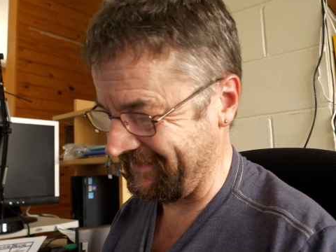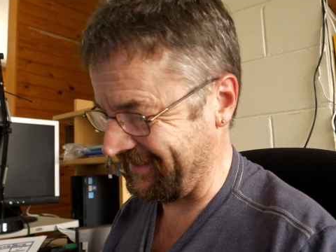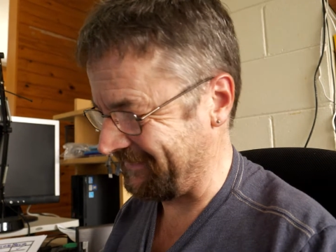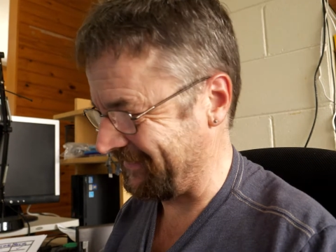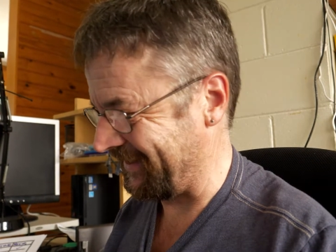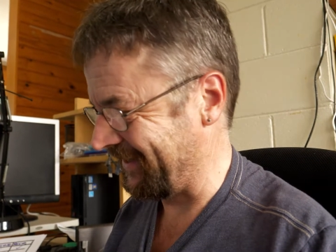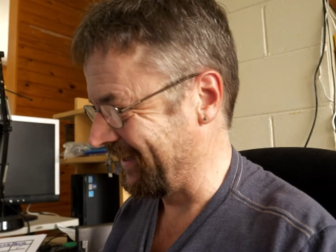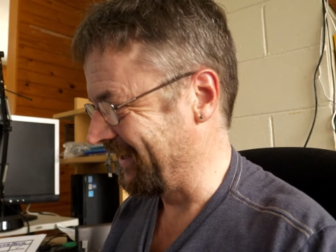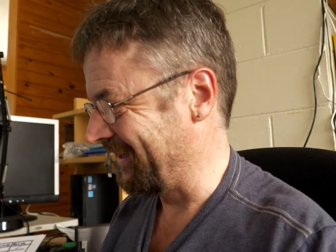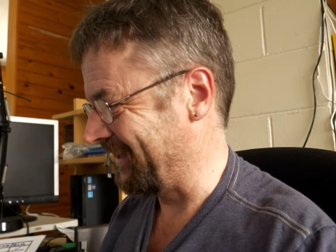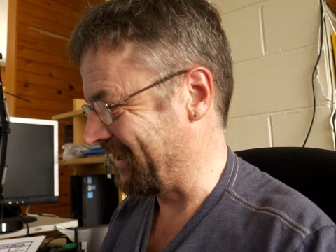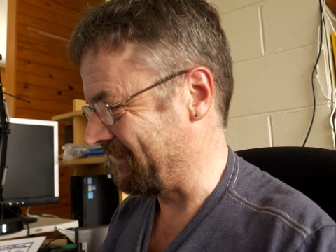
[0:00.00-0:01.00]

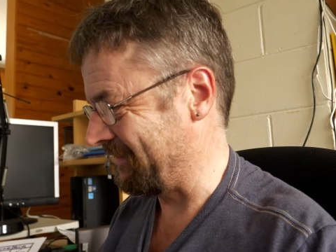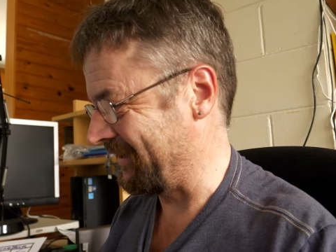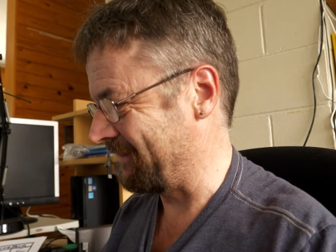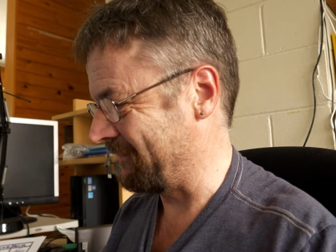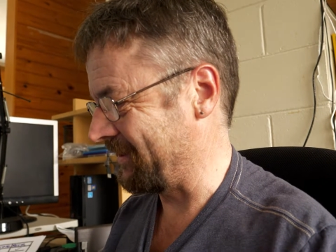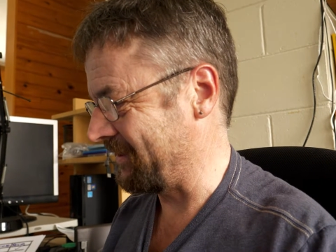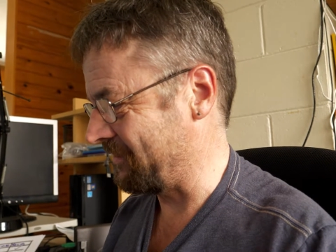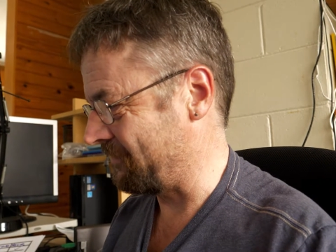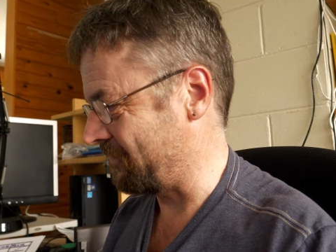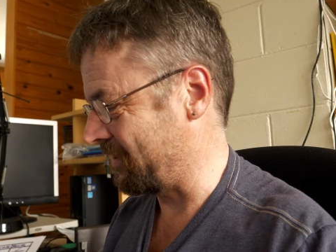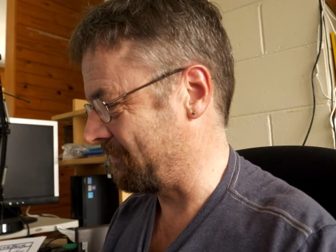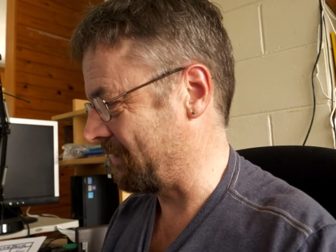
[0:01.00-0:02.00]
they might not
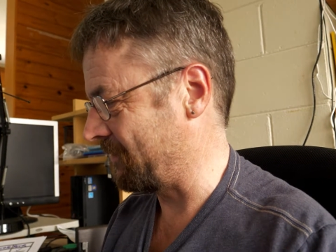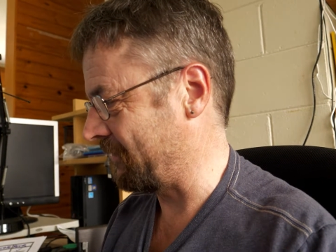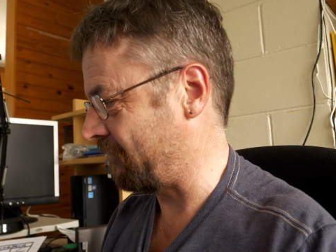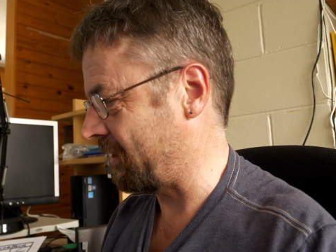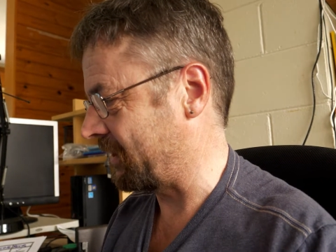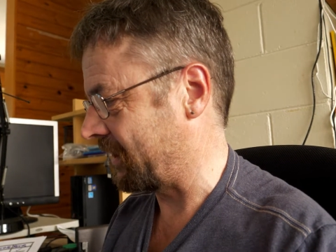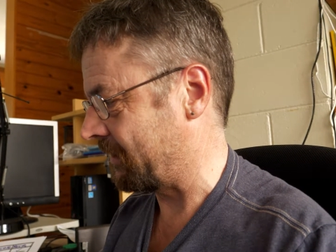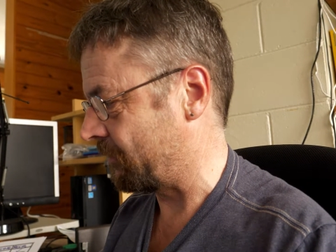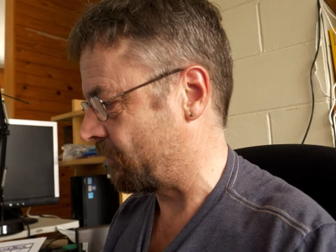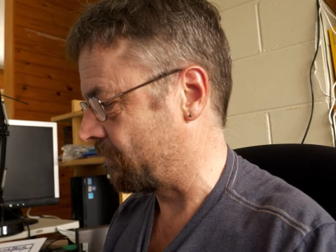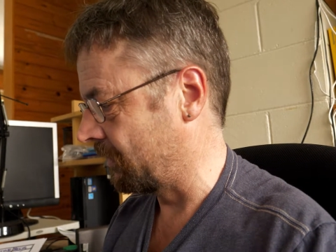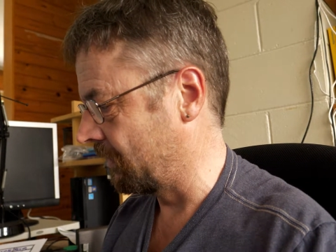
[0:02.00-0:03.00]
want to be my friend
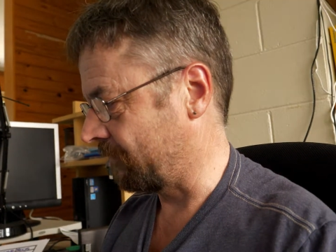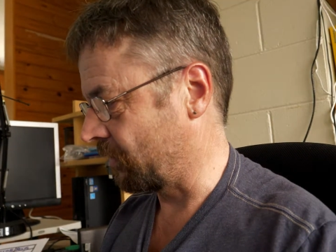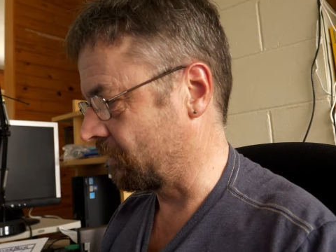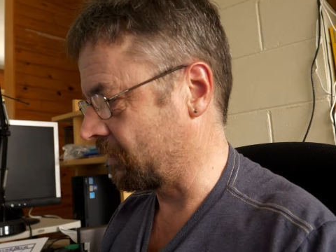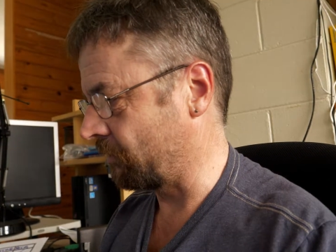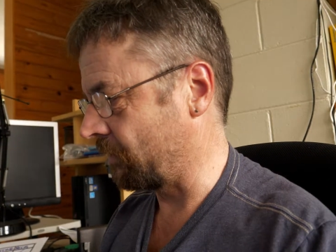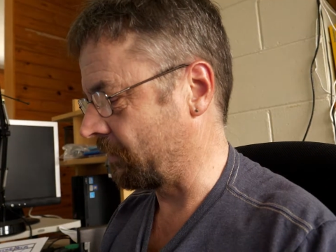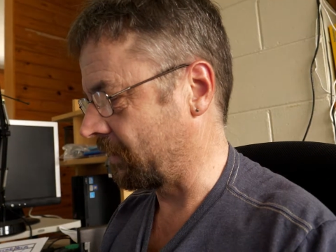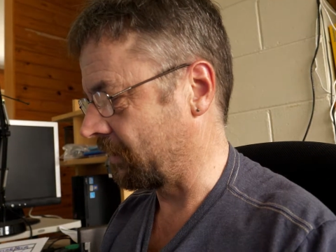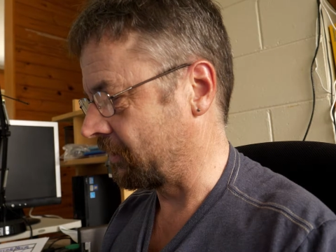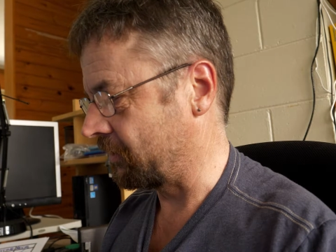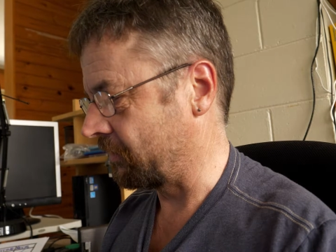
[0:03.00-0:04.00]
anymore. But also what we're
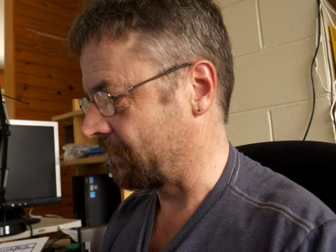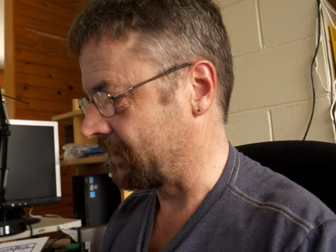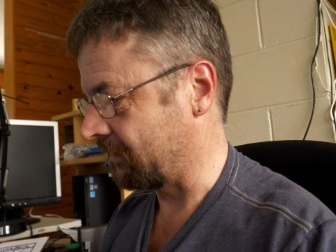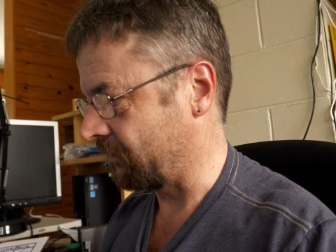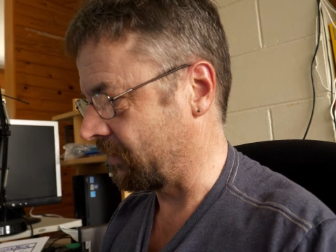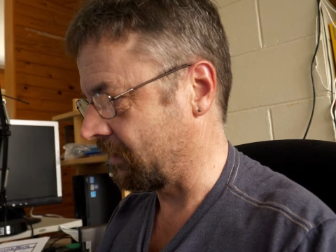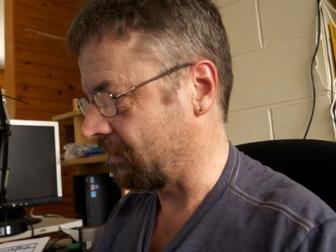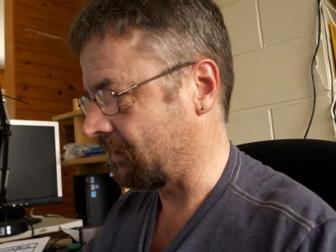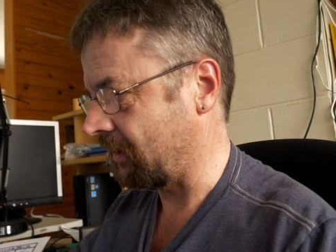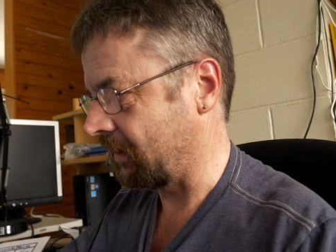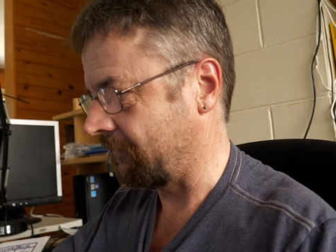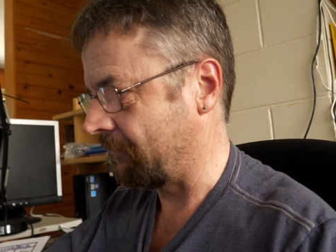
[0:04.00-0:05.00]
going to do is we're going to
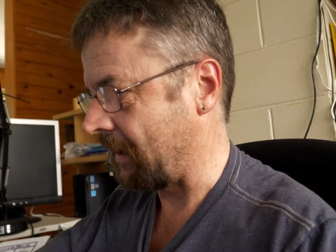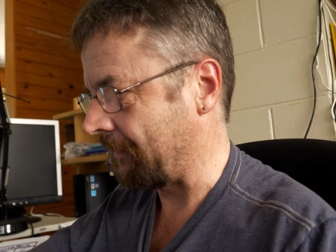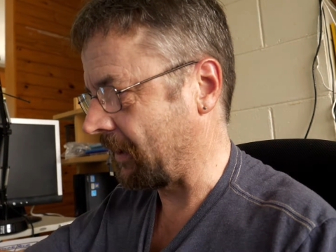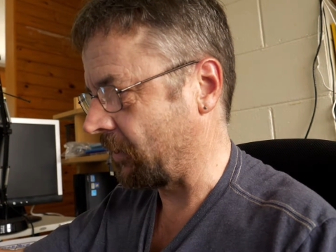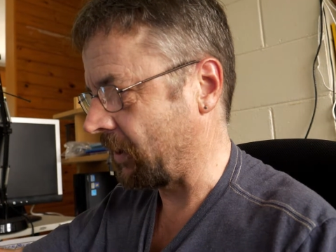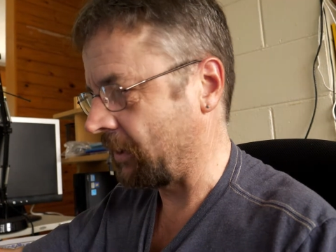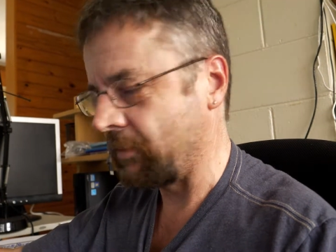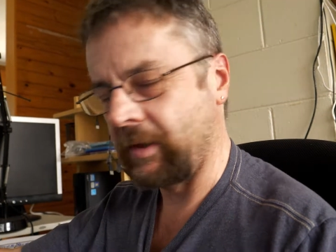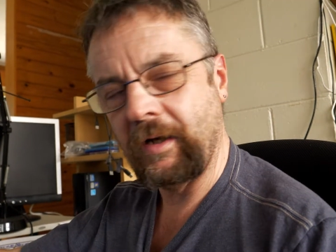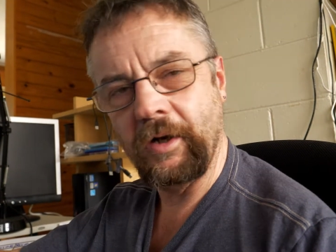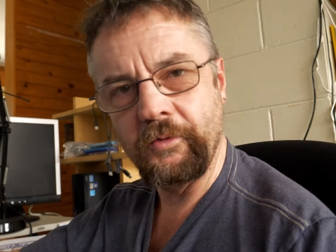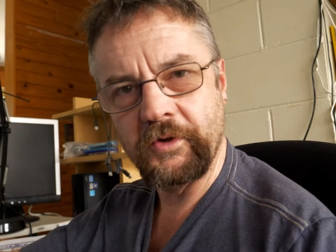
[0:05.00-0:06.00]
kind of map out how
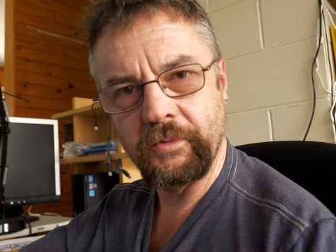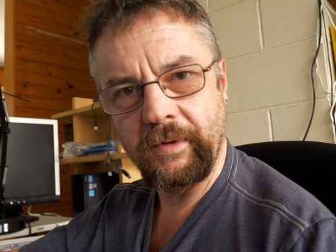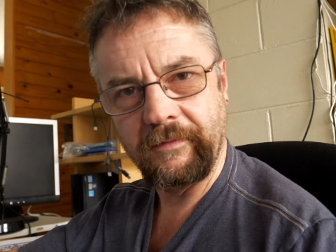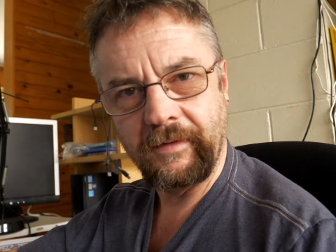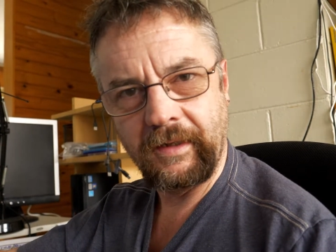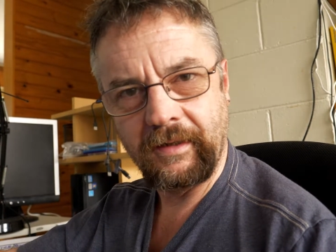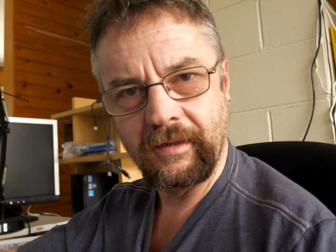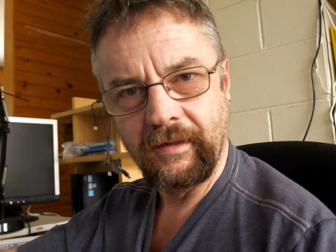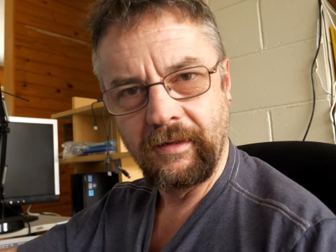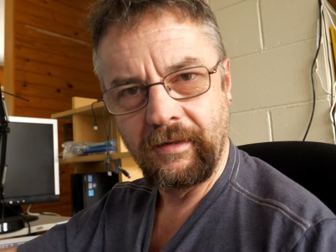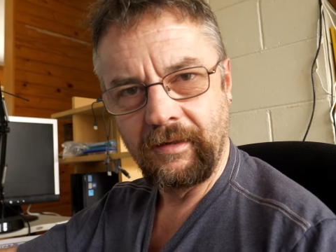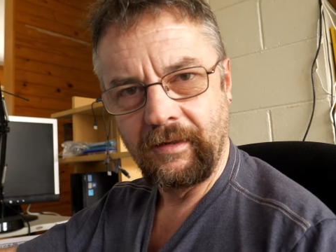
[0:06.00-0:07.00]
close we
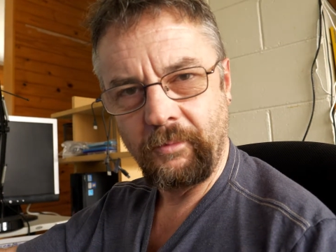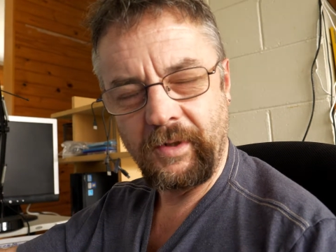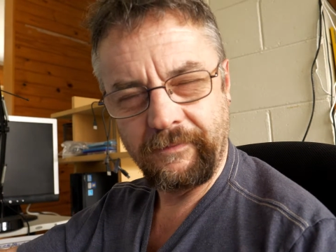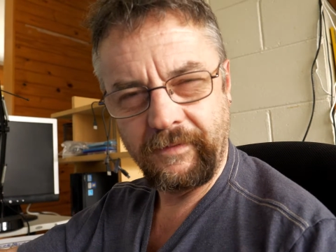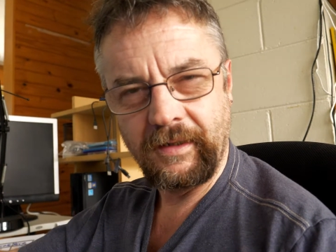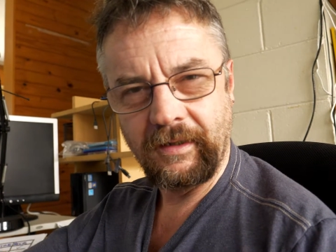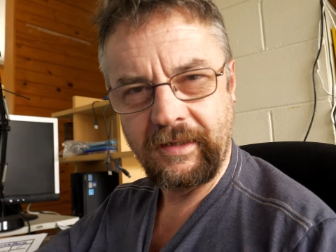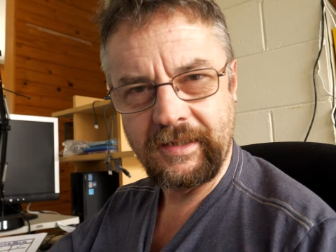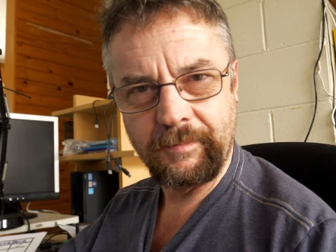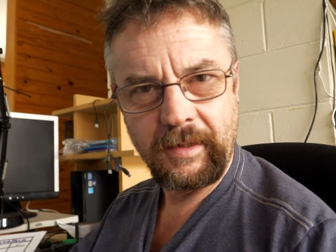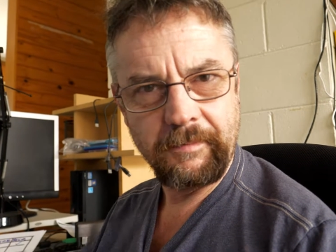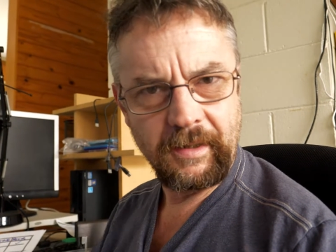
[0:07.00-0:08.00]
feel these
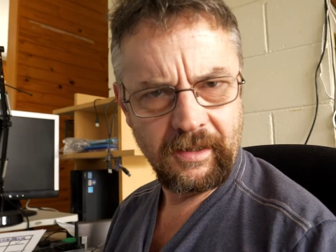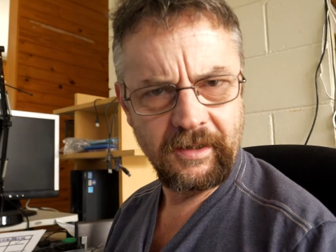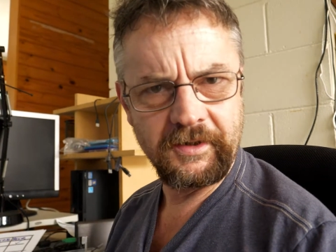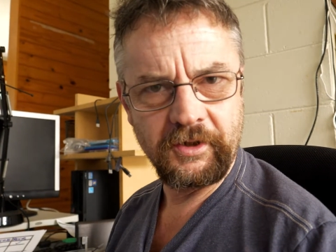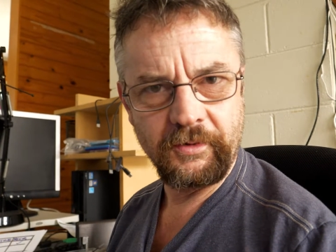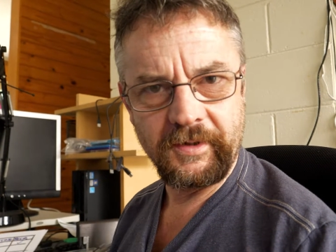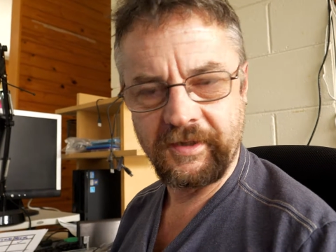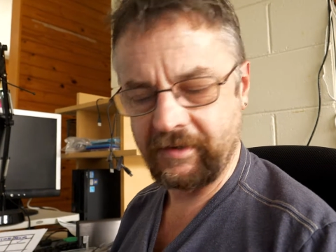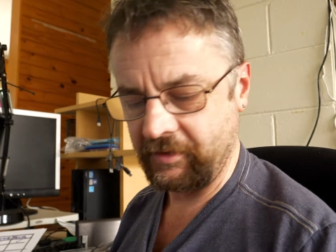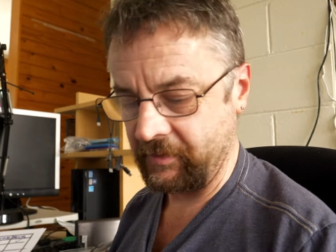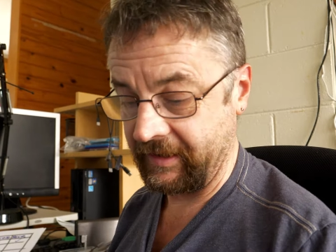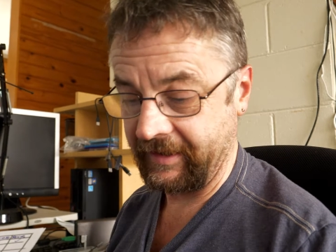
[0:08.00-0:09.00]
people are to us.
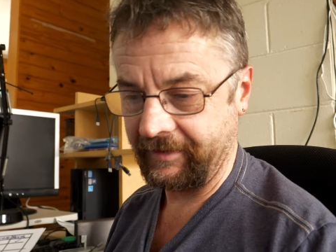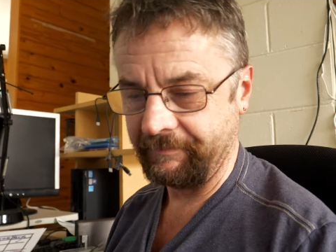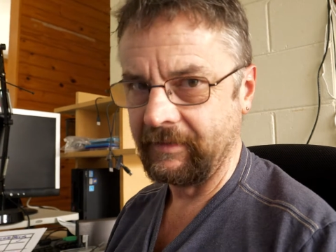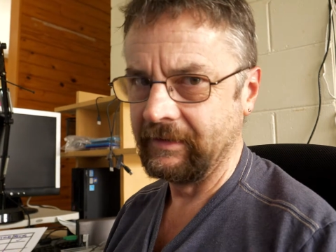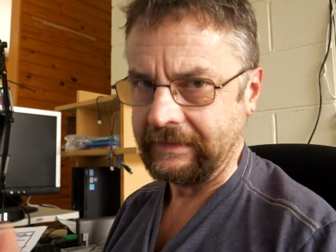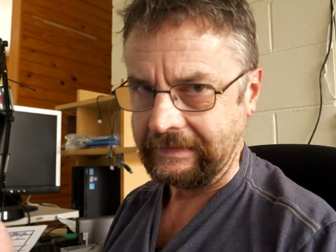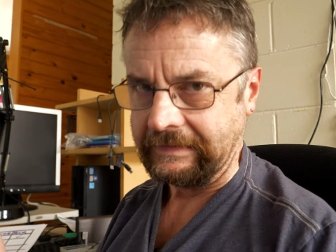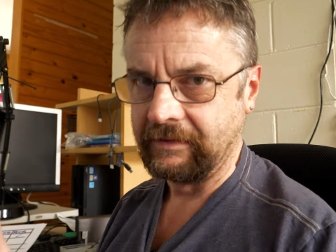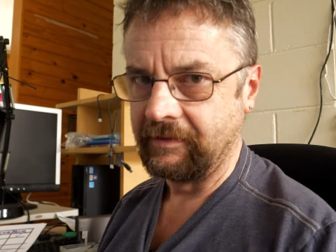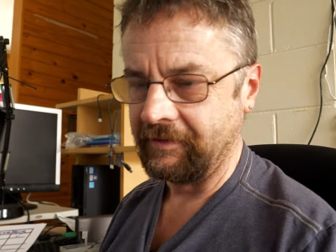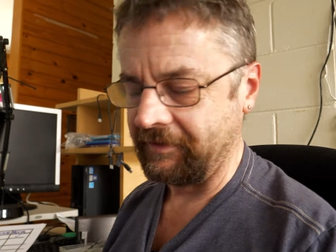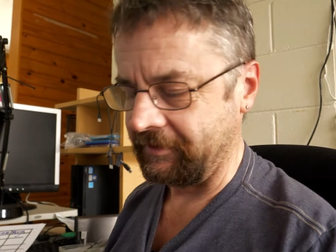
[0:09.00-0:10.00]
So again,
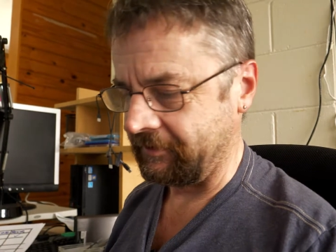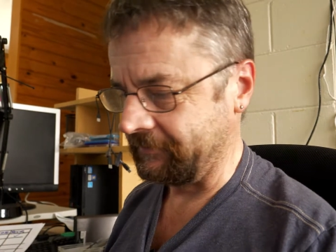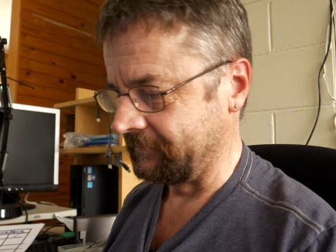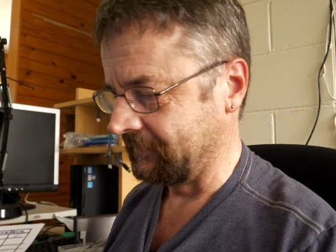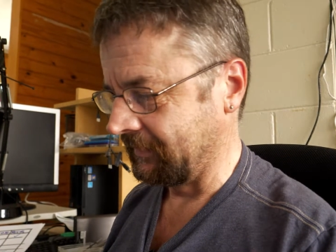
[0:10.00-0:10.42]
you know,